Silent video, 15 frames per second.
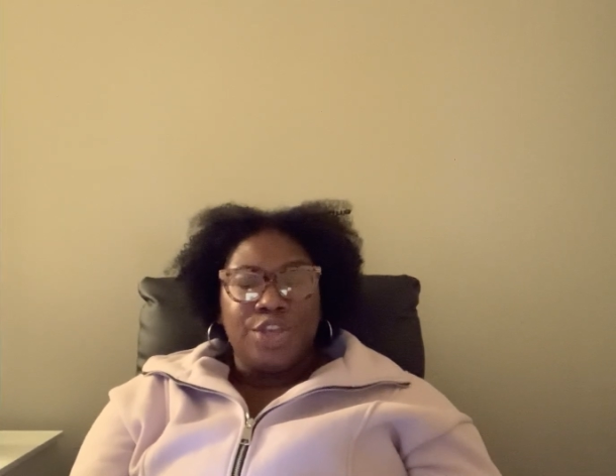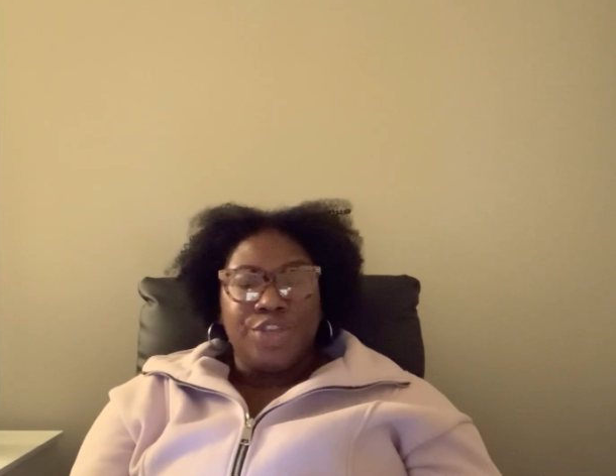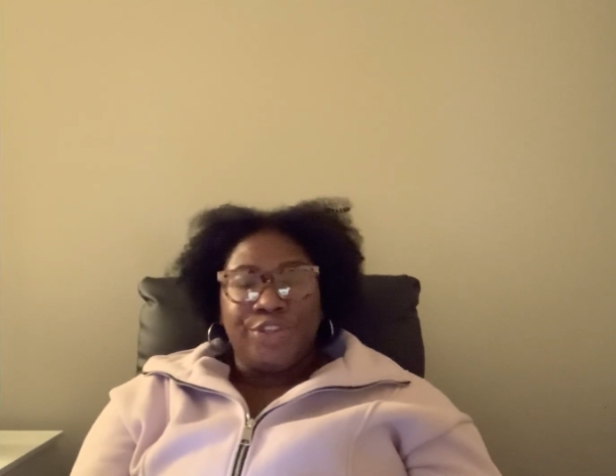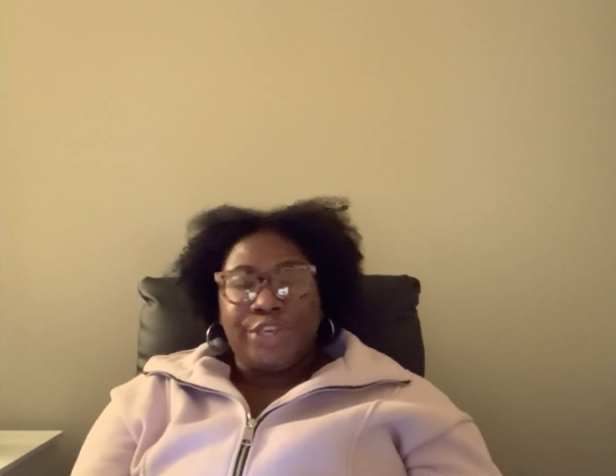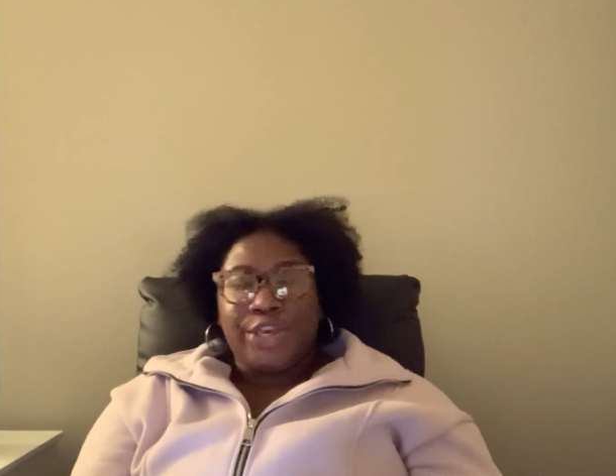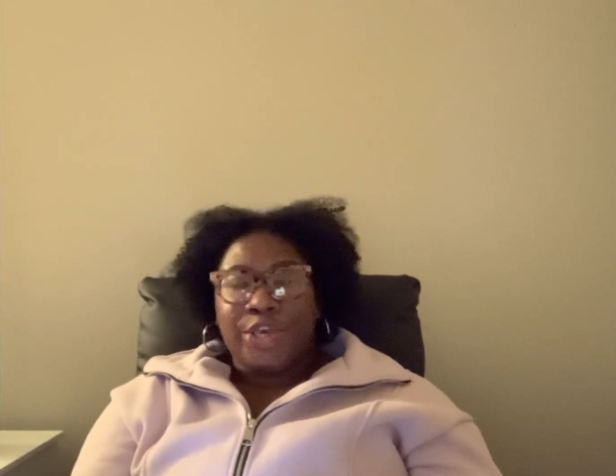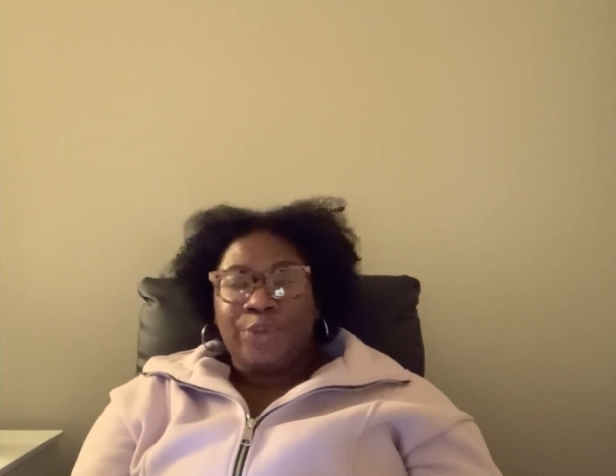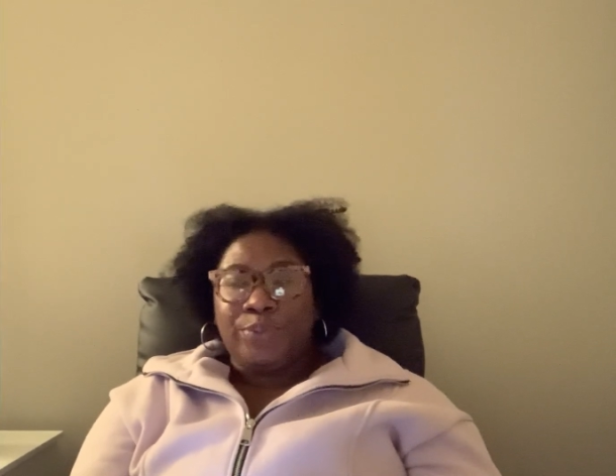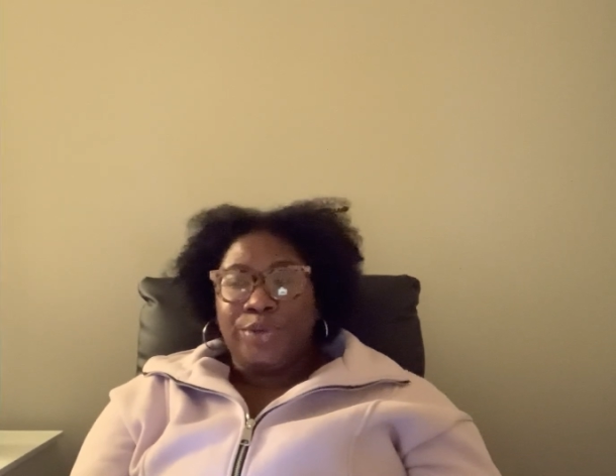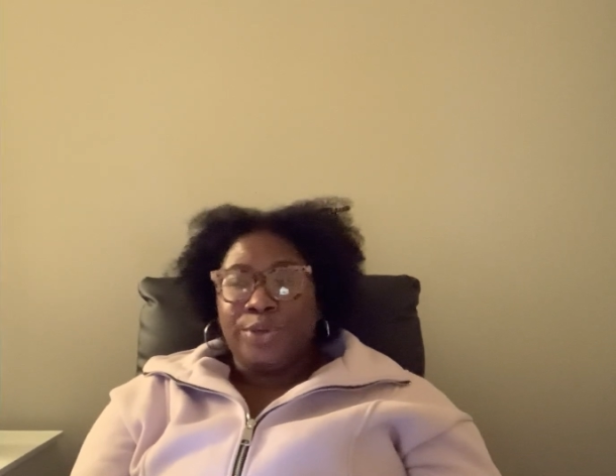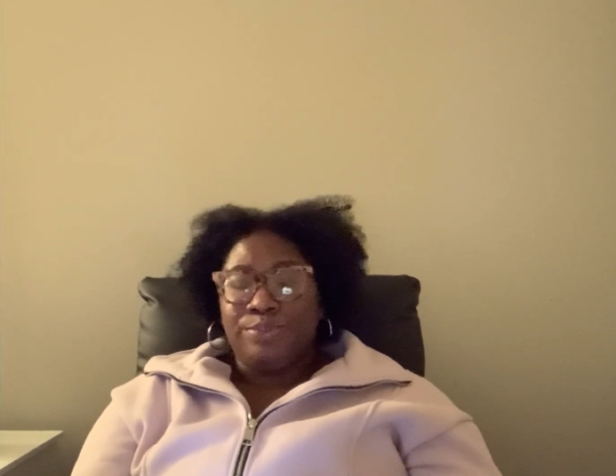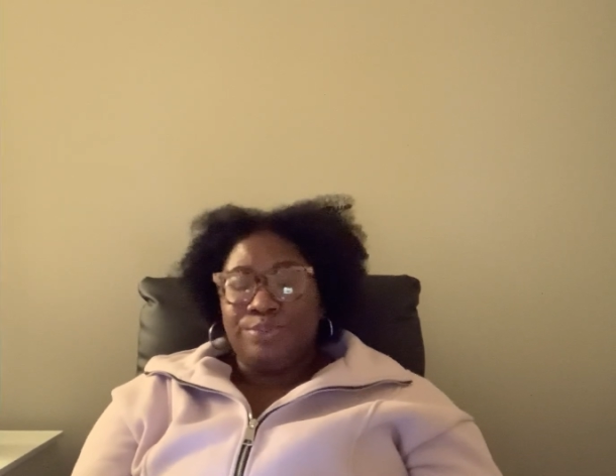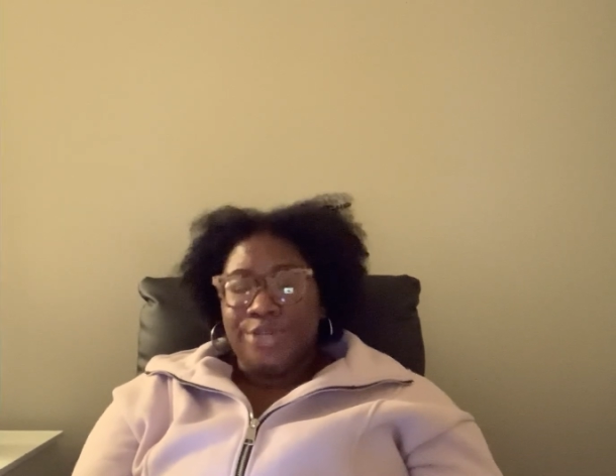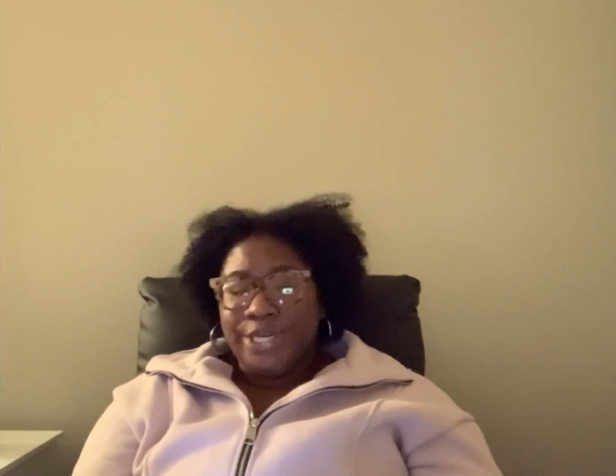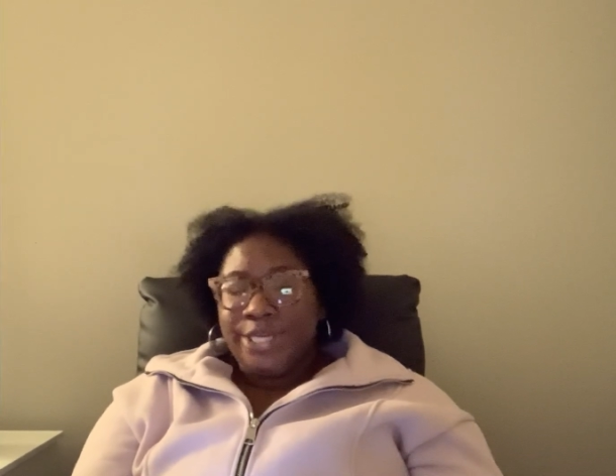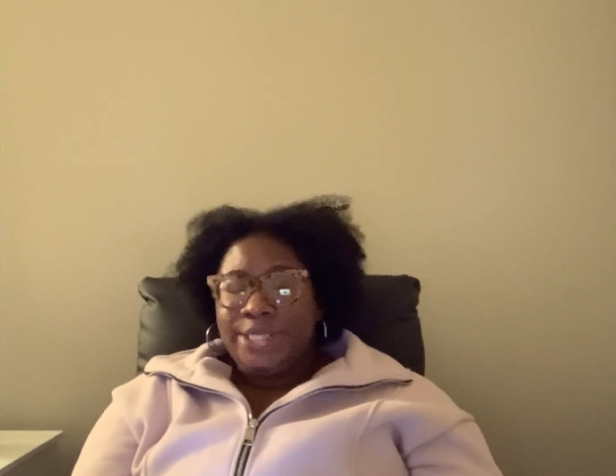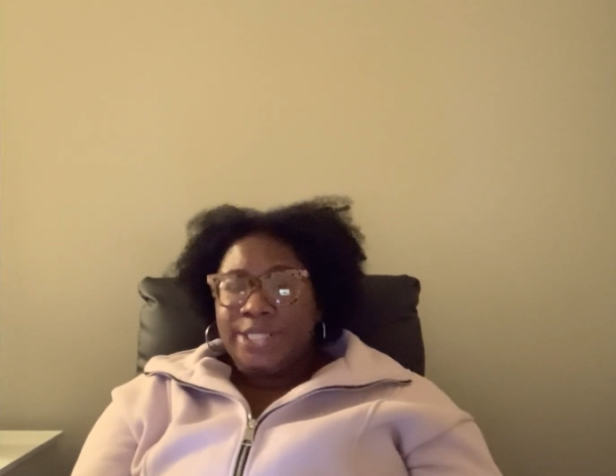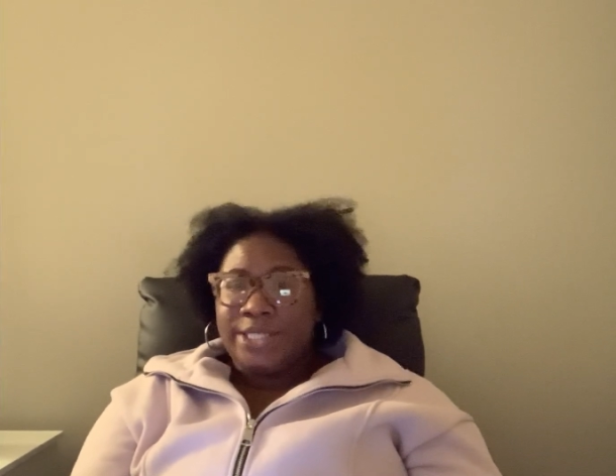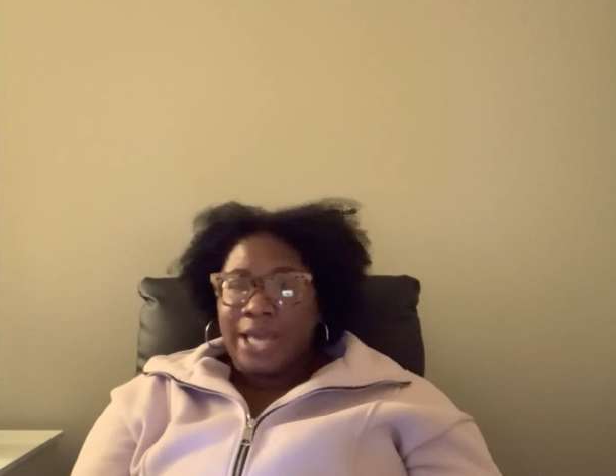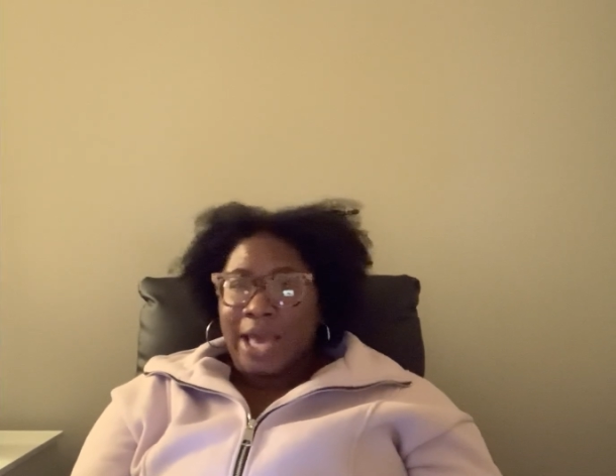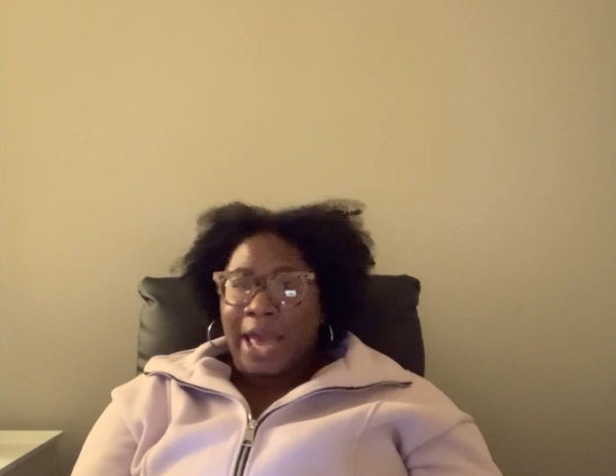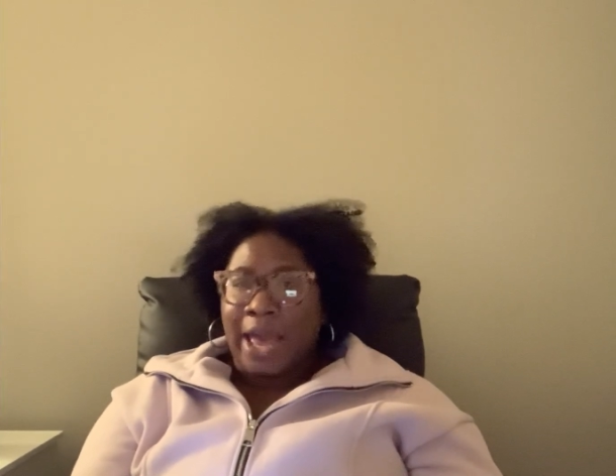Yeah, when your niece
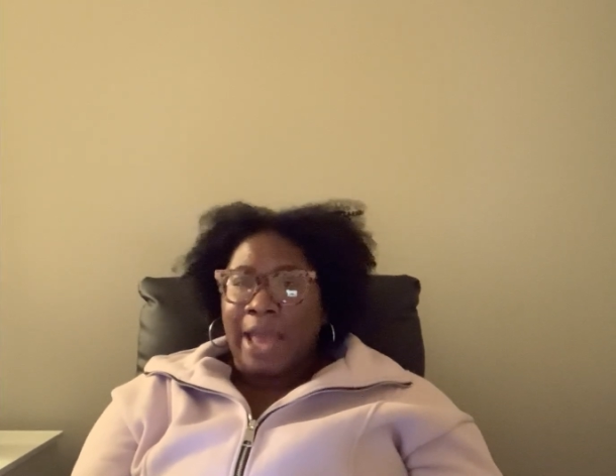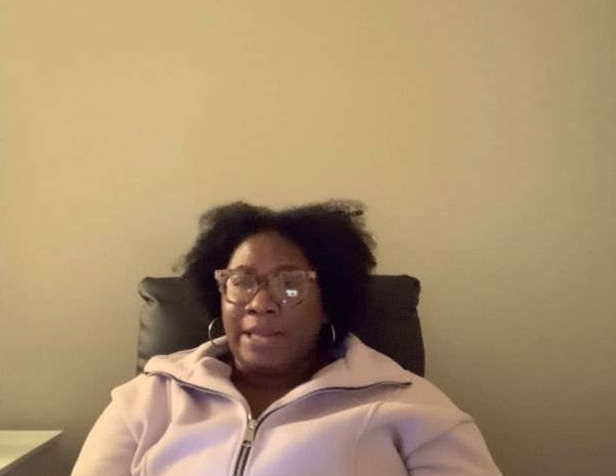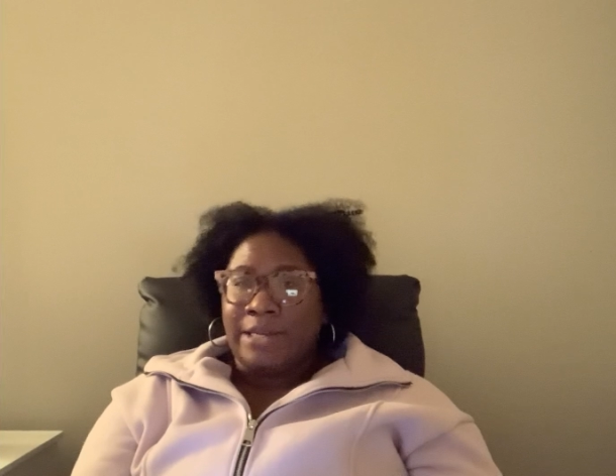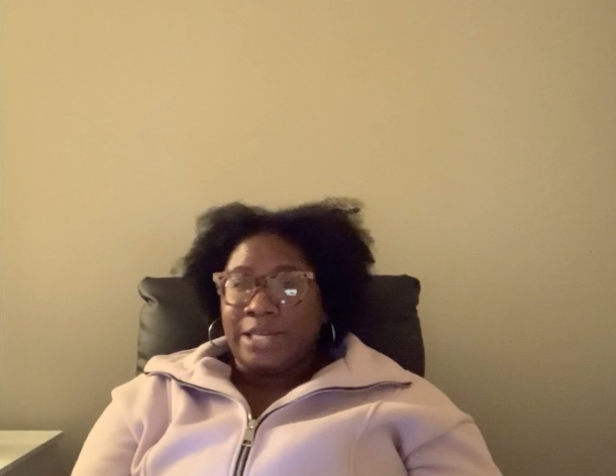died,